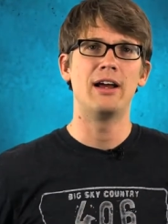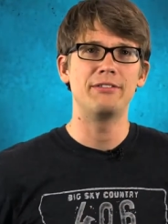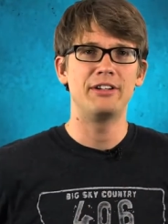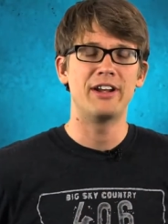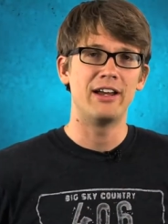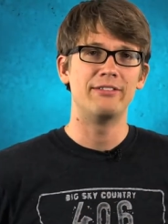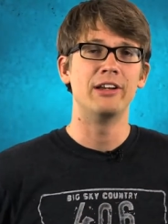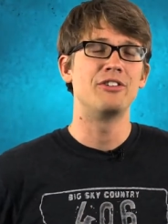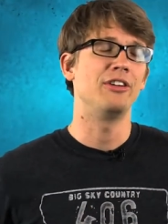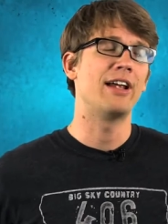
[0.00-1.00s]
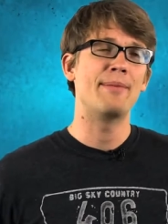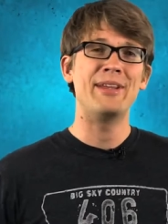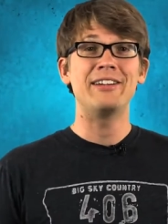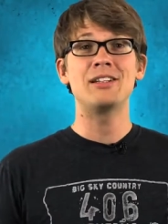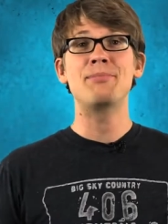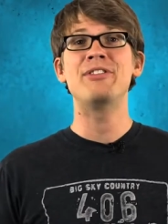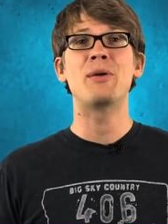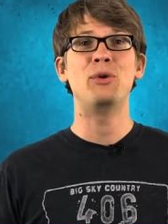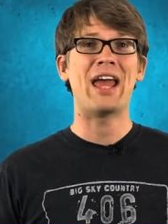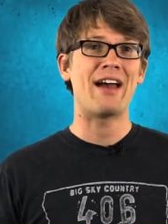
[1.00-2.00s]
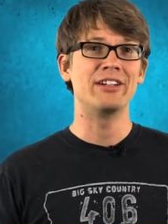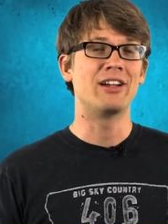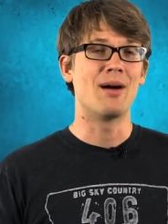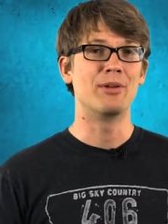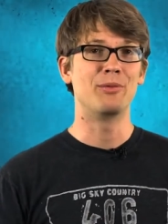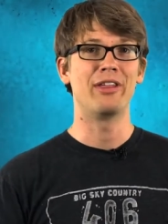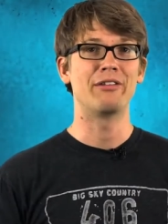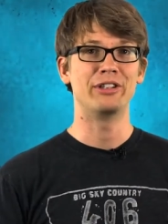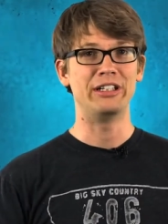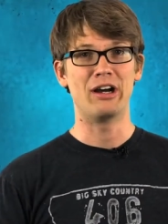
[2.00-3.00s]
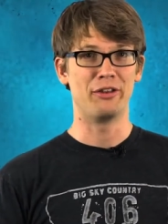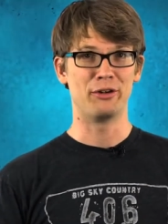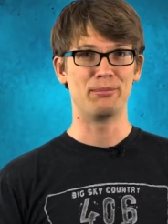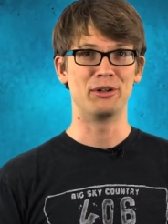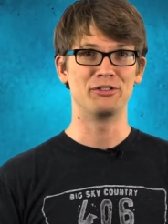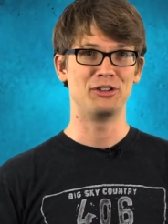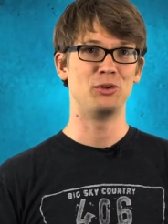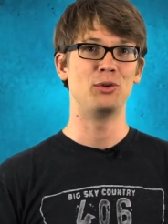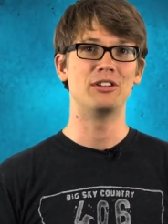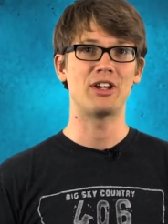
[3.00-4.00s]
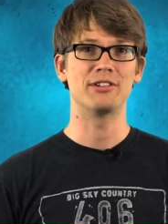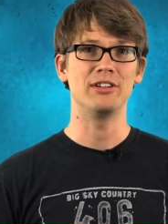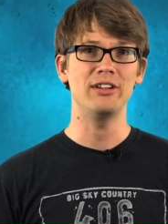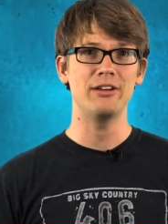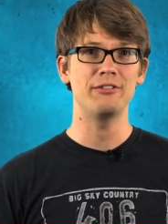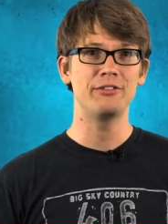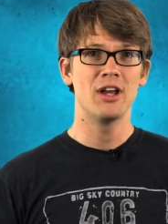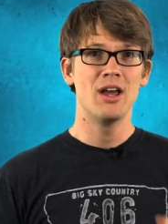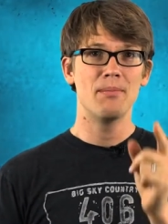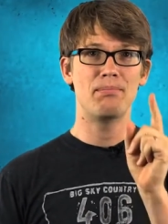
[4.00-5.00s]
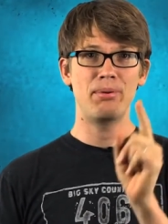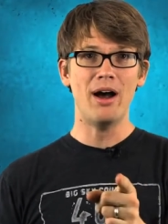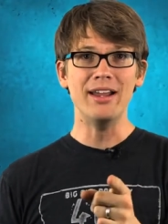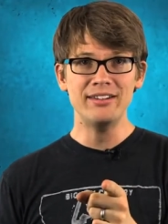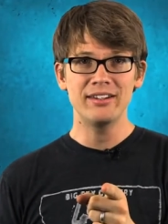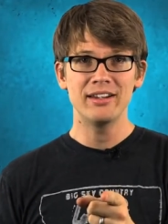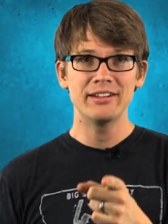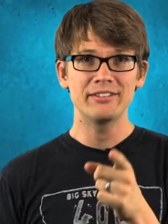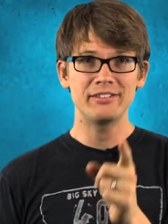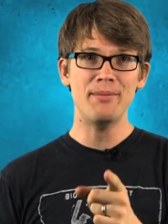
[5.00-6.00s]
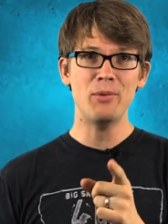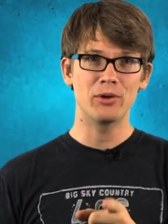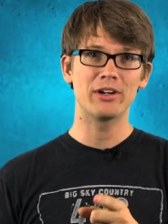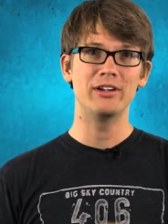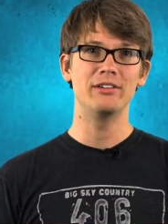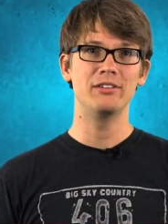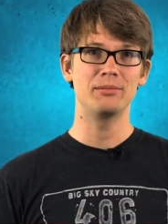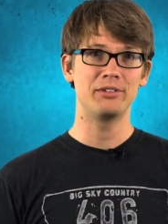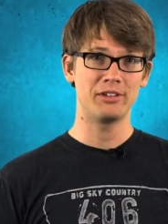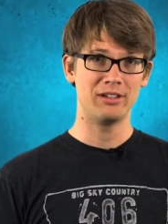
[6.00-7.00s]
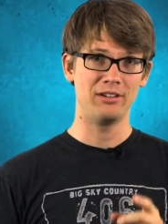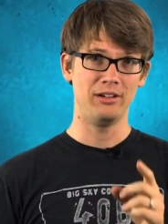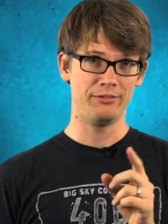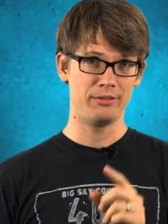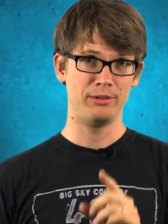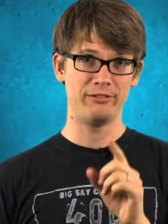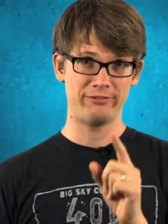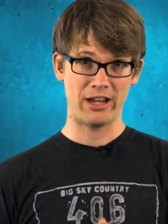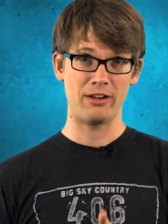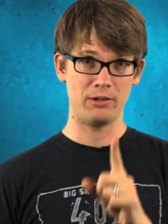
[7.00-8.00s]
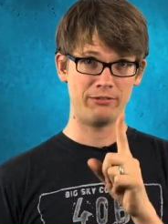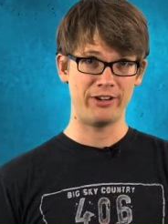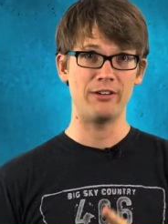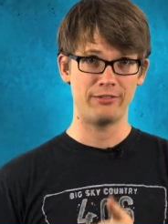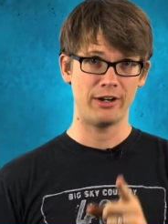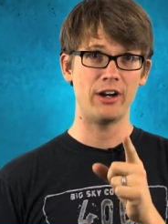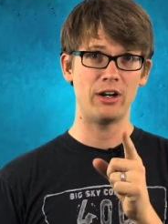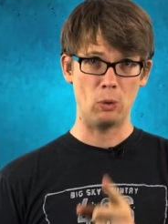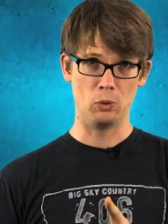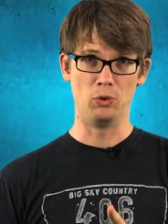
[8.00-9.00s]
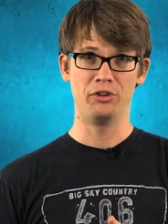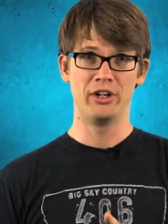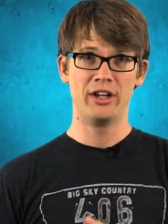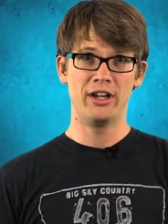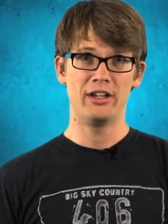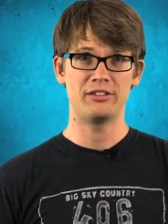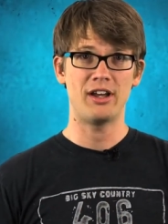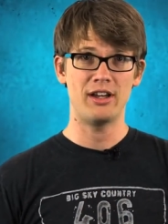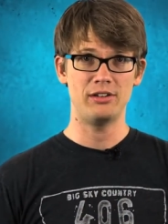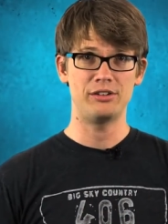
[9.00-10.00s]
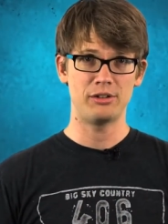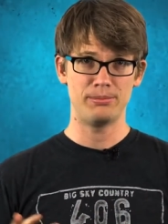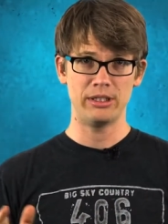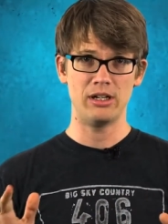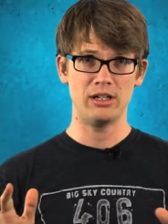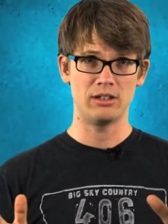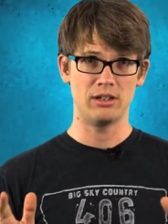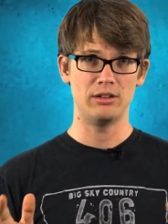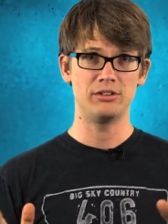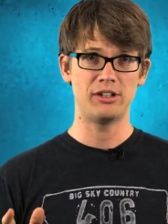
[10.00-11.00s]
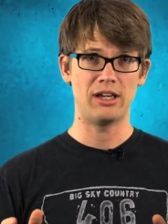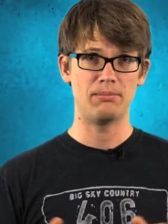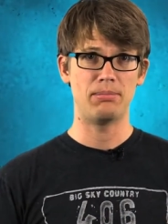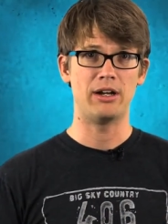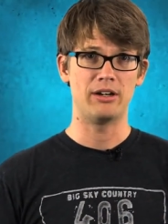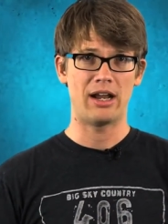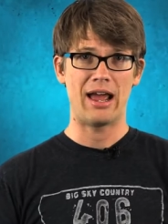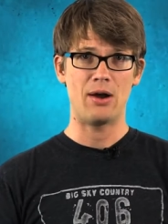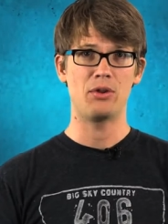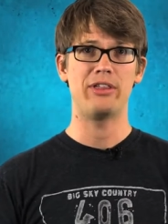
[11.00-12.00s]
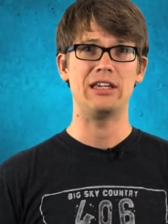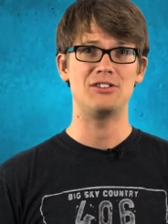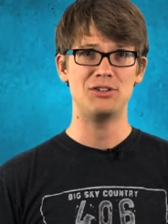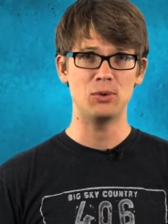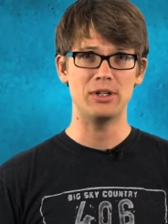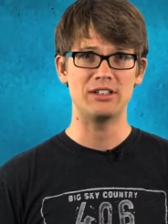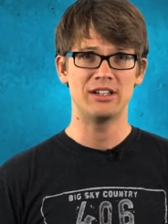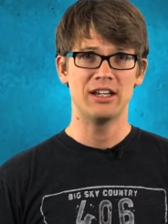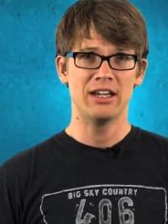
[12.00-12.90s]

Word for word: have to die eventually. I mean, it's something that we have in common with every other person who has ever lived, but some organisms can live to be very, very, very old, and scientists are beginning to understand better how they do it